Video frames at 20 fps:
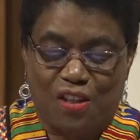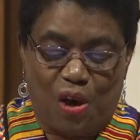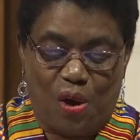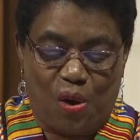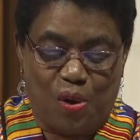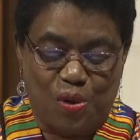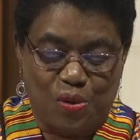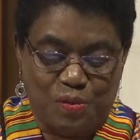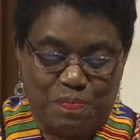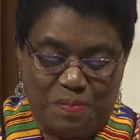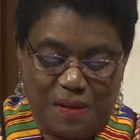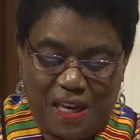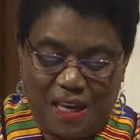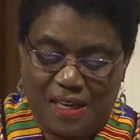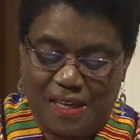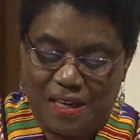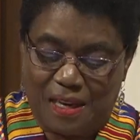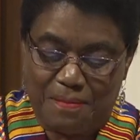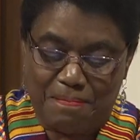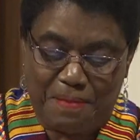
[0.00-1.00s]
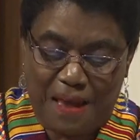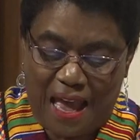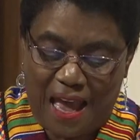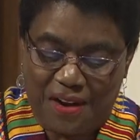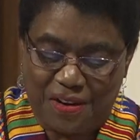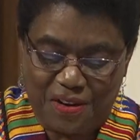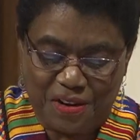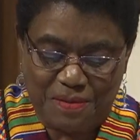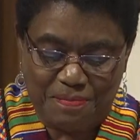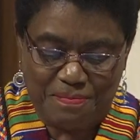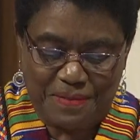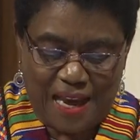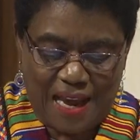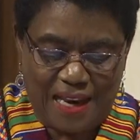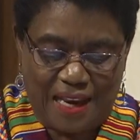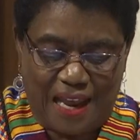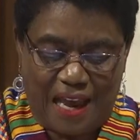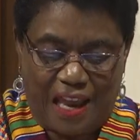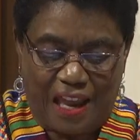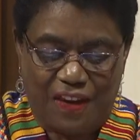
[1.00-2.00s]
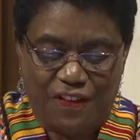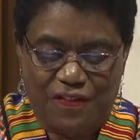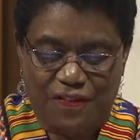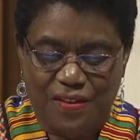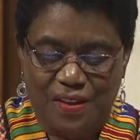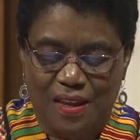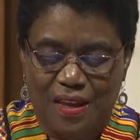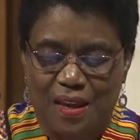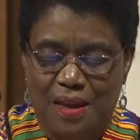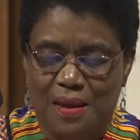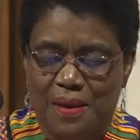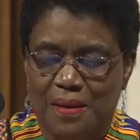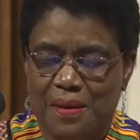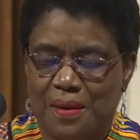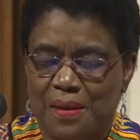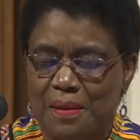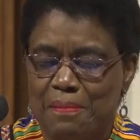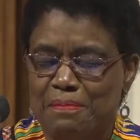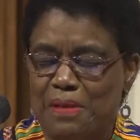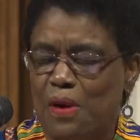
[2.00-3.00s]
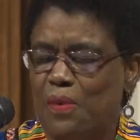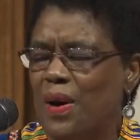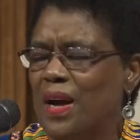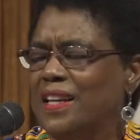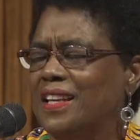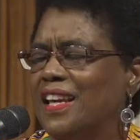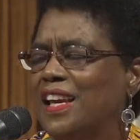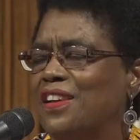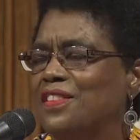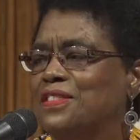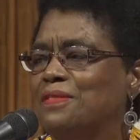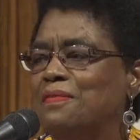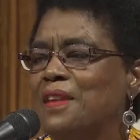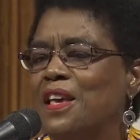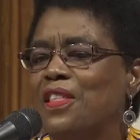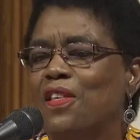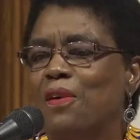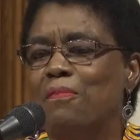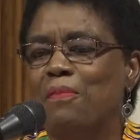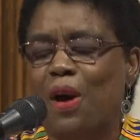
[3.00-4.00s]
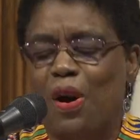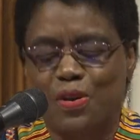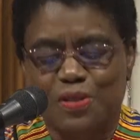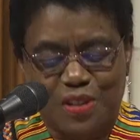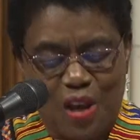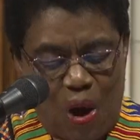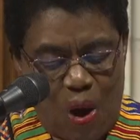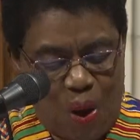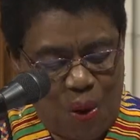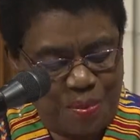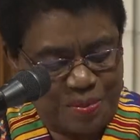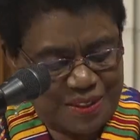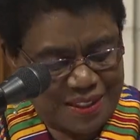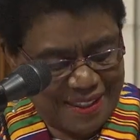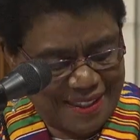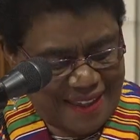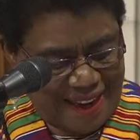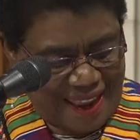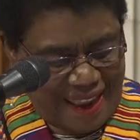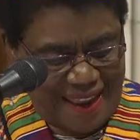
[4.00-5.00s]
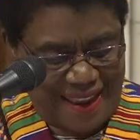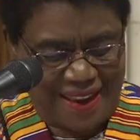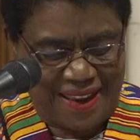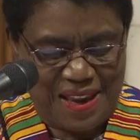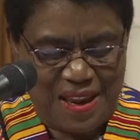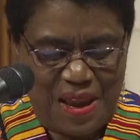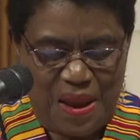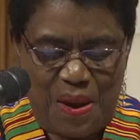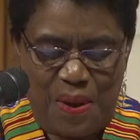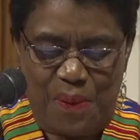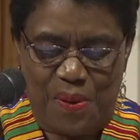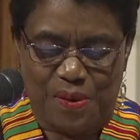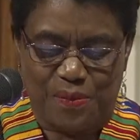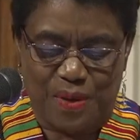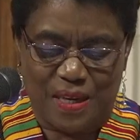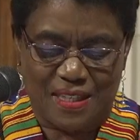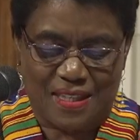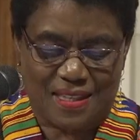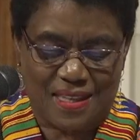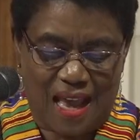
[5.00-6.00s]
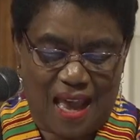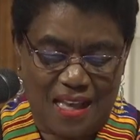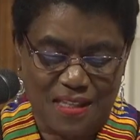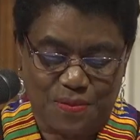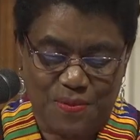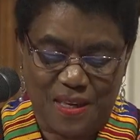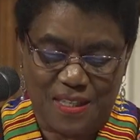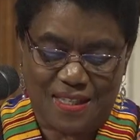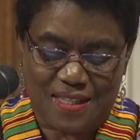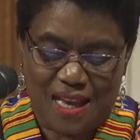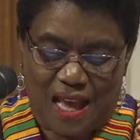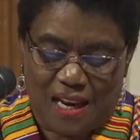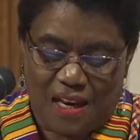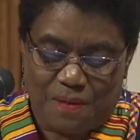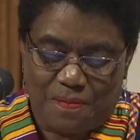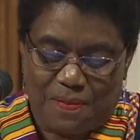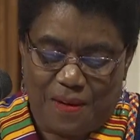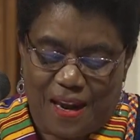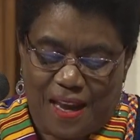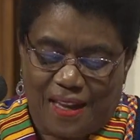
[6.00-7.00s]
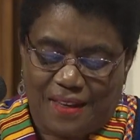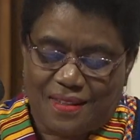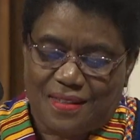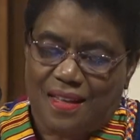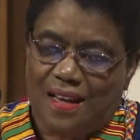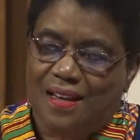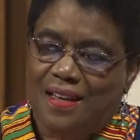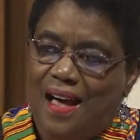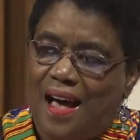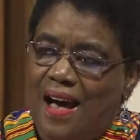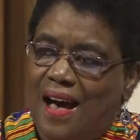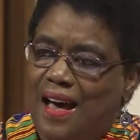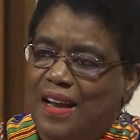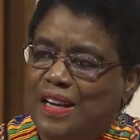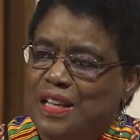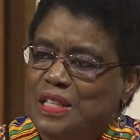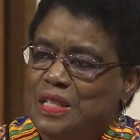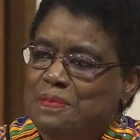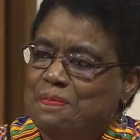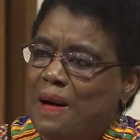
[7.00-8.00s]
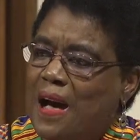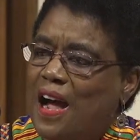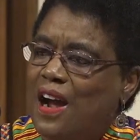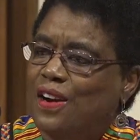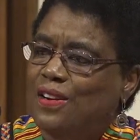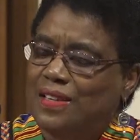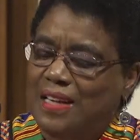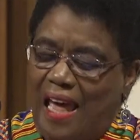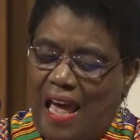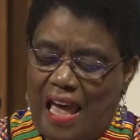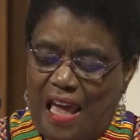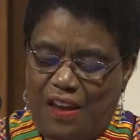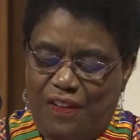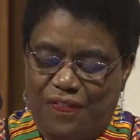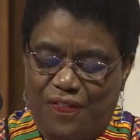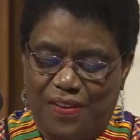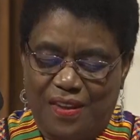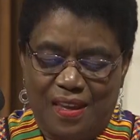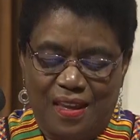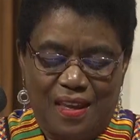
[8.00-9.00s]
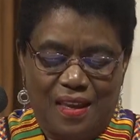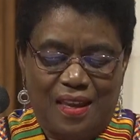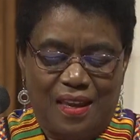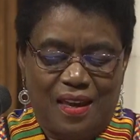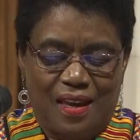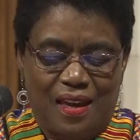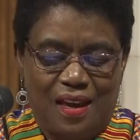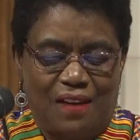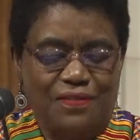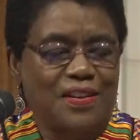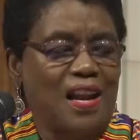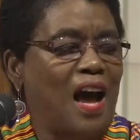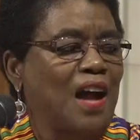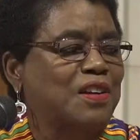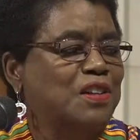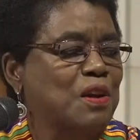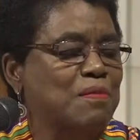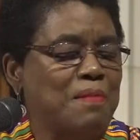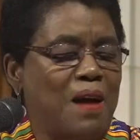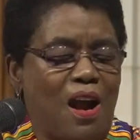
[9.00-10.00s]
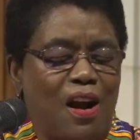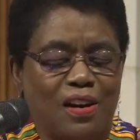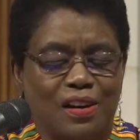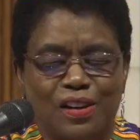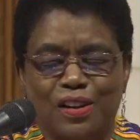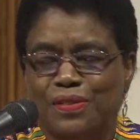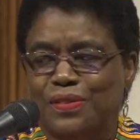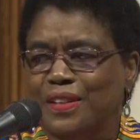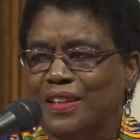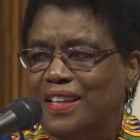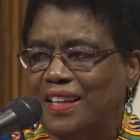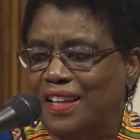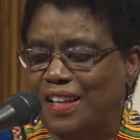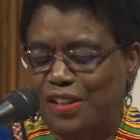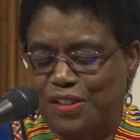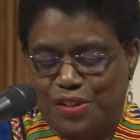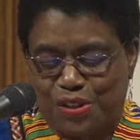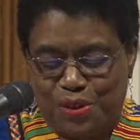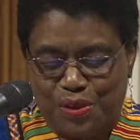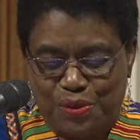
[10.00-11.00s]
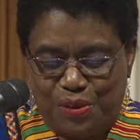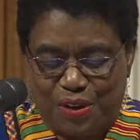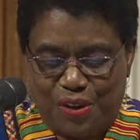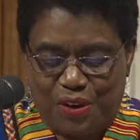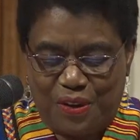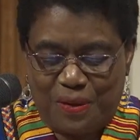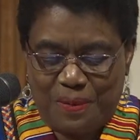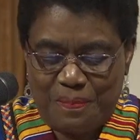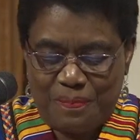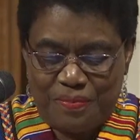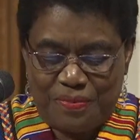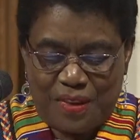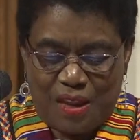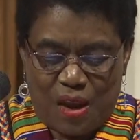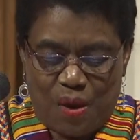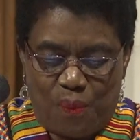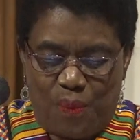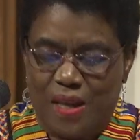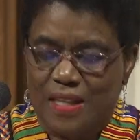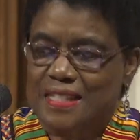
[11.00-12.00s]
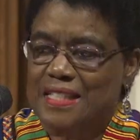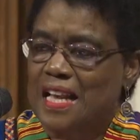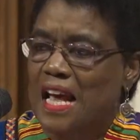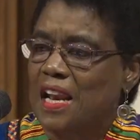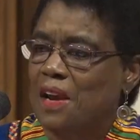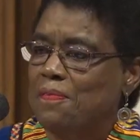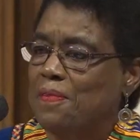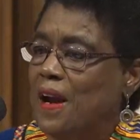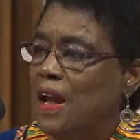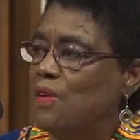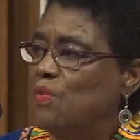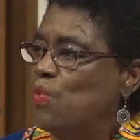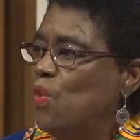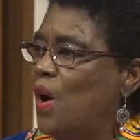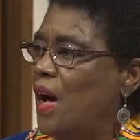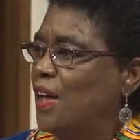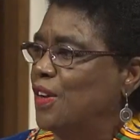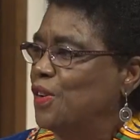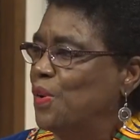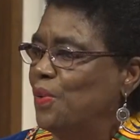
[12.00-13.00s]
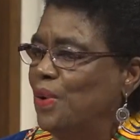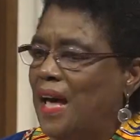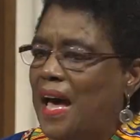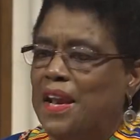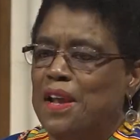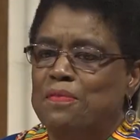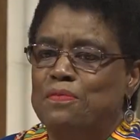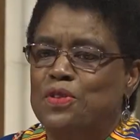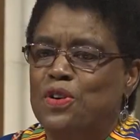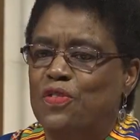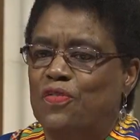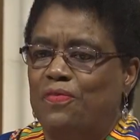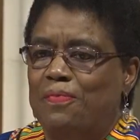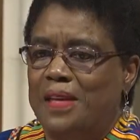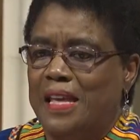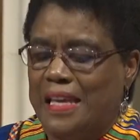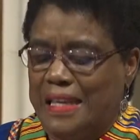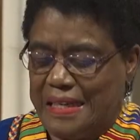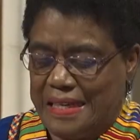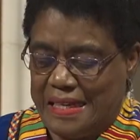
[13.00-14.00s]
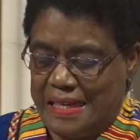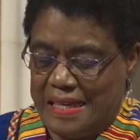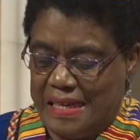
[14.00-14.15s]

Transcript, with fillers: those beaten and battered by life. But what gives me the most hope today when we, as we celebrate the God inspired life of Dr. Martin Luther King Jr., we celebrate one who led a movement